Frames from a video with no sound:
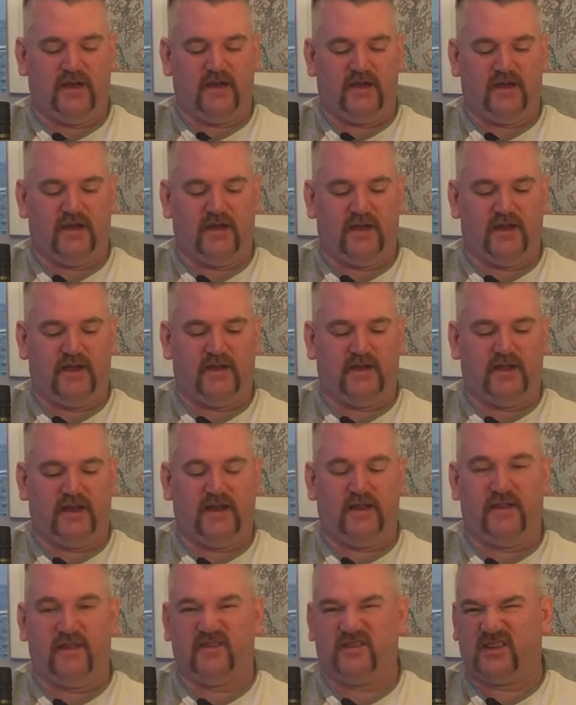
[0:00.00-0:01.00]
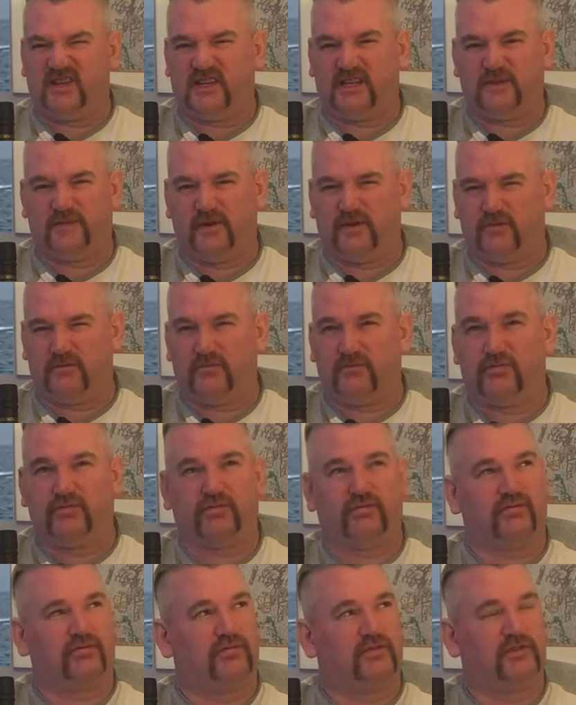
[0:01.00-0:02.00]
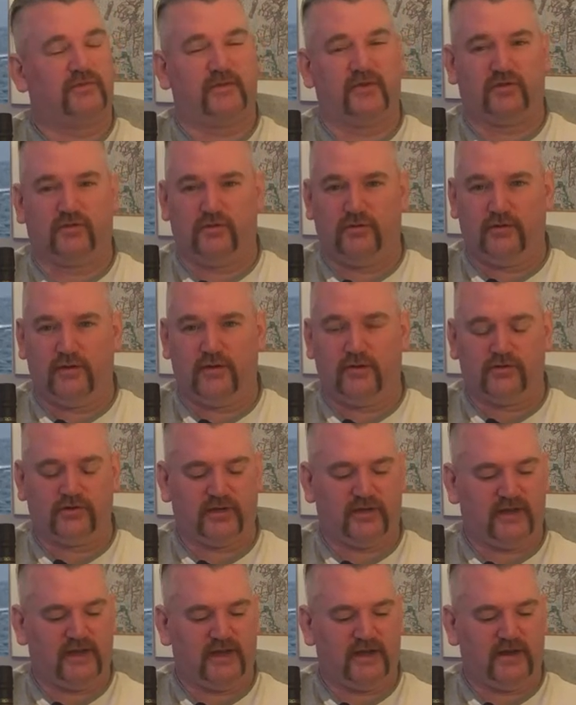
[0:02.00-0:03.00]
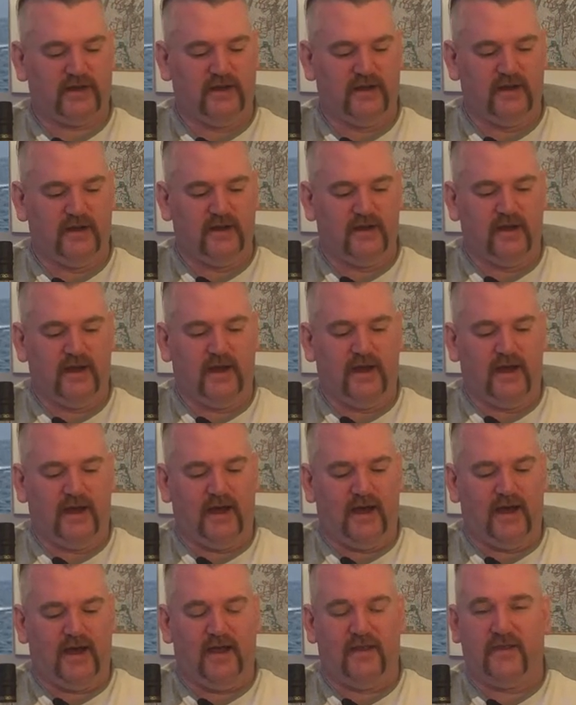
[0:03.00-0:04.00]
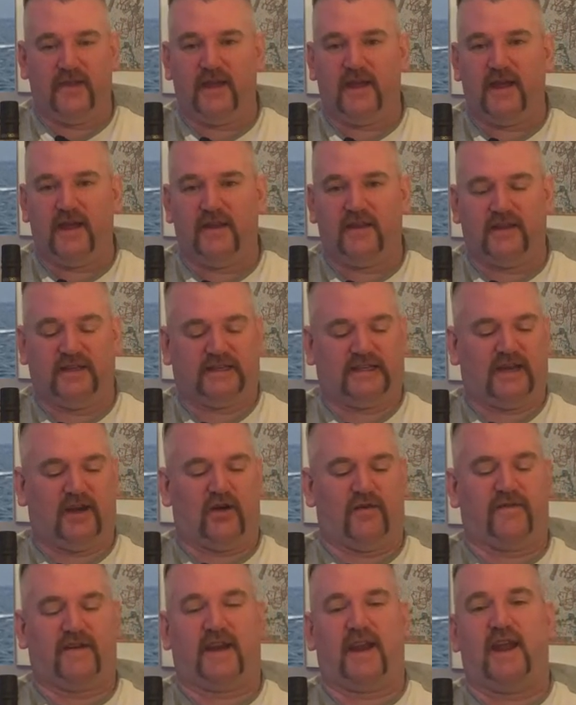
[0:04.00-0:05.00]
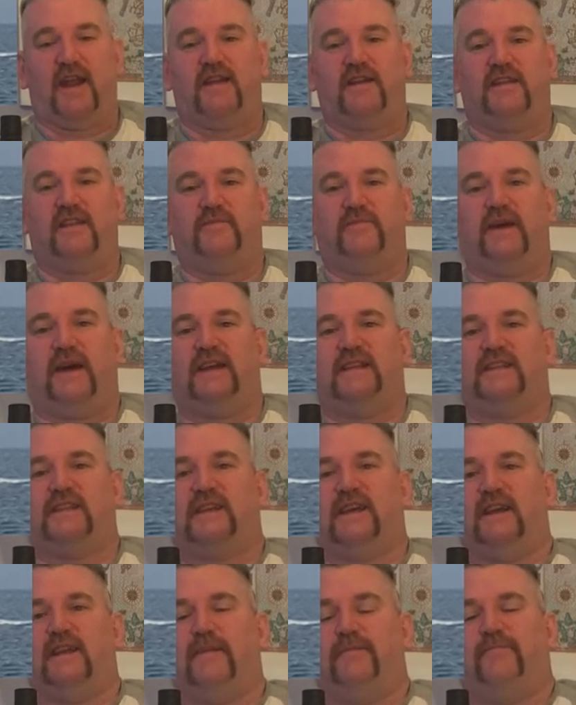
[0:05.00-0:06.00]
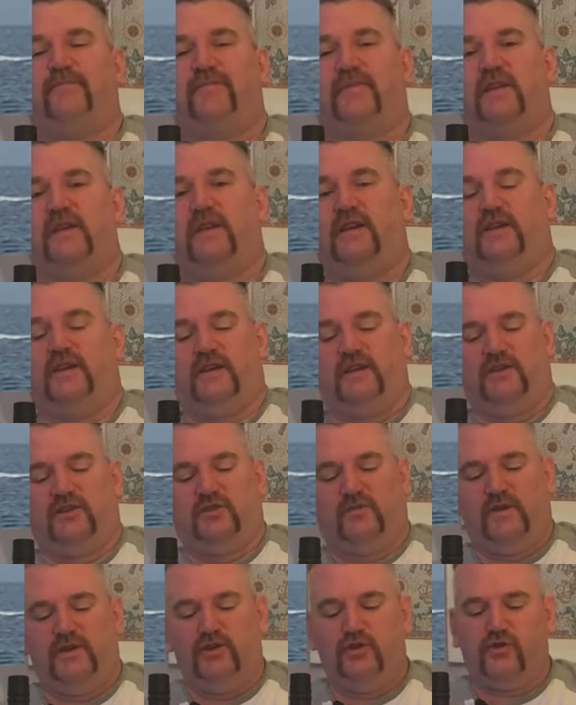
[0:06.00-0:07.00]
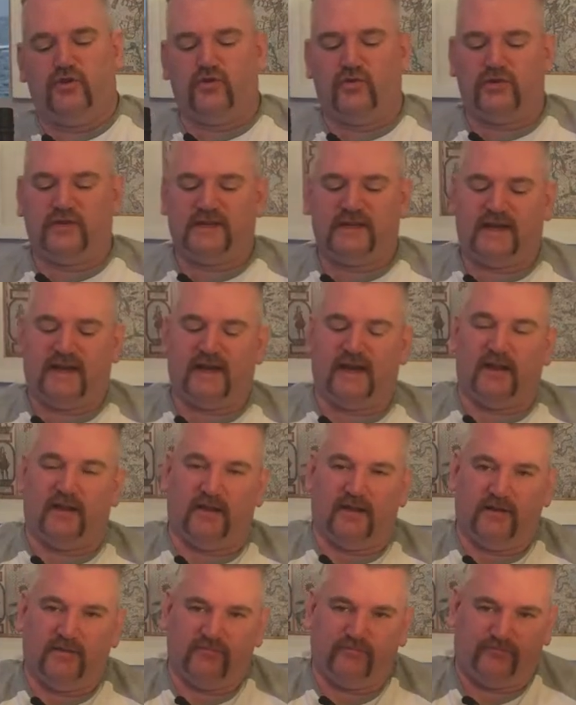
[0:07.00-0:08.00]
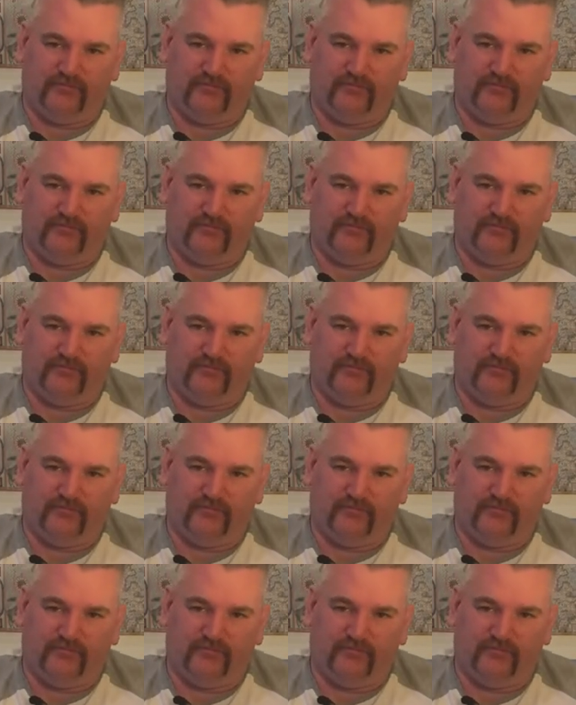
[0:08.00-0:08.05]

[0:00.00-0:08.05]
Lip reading: and then it takes about 2 hours, I think, and then they set off again and they pass again. So when you go to Islay,